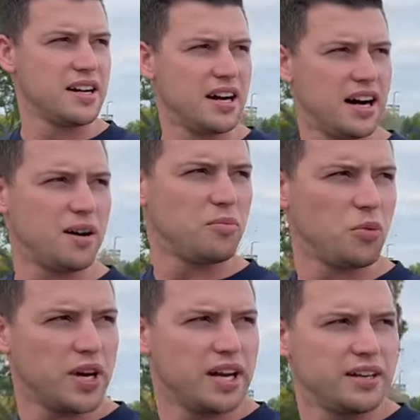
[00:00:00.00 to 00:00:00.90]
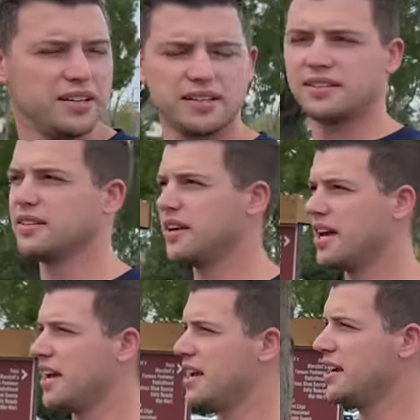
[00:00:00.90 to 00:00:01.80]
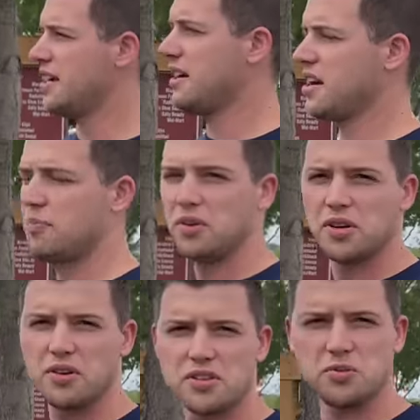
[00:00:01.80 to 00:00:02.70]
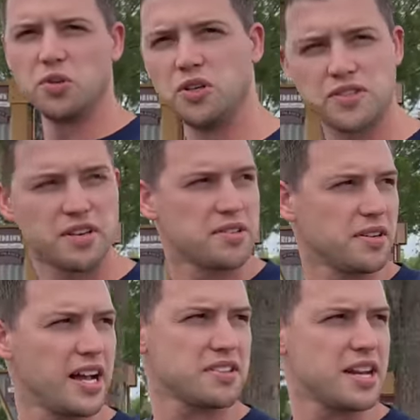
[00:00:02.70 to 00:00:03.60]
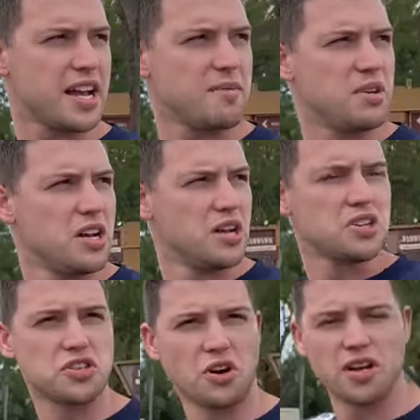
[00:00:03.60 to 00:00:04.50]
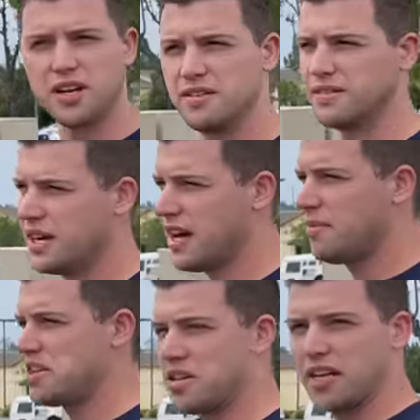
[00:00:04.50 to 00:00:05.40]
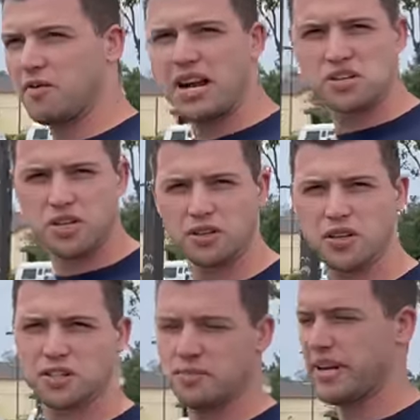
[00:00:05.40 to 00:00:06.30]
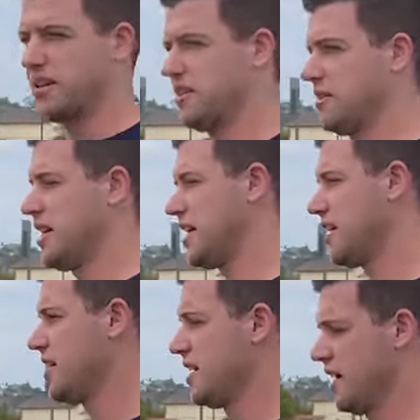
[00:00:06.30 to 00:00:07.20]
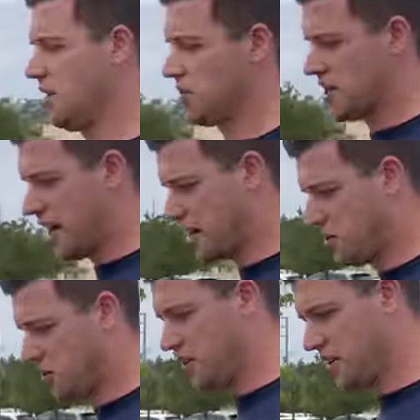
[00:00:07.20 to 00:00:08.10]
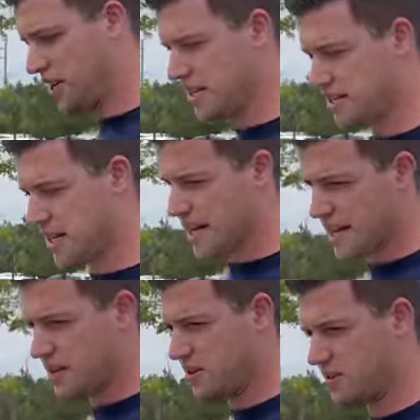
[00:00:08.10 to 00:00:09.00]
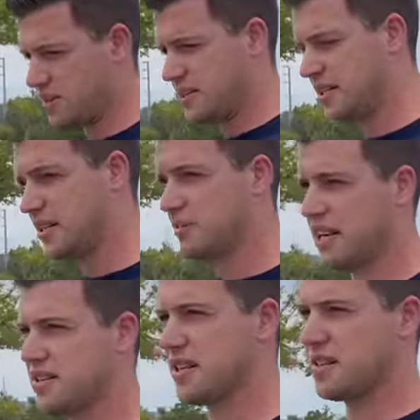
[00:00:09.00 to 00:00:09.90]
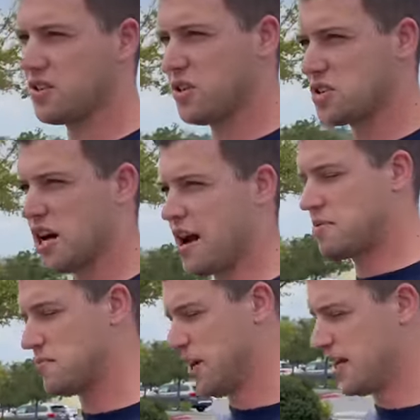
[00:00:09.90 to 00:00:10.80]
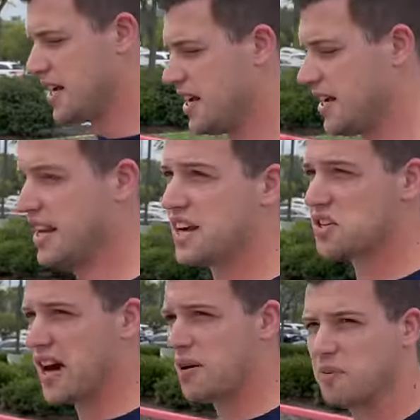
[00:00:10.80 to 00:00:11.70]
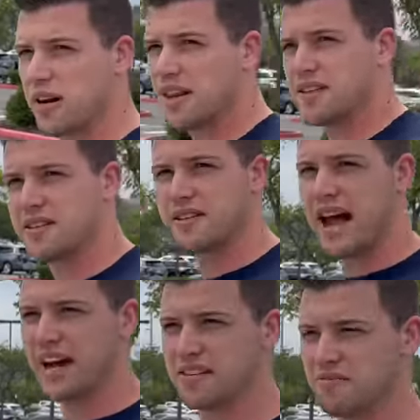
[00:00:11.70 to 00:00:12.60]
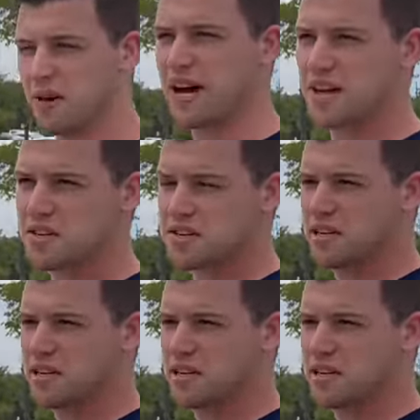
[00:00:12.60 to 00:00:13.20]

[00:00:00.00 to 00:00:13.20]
um, when a uh, couple known as the Wolves, that was their last name, started uh, basically a ranch here along Temecula Creek. And what's kind of cool is now, um, like I said, it's all shops, but it actually operated as an active ranch,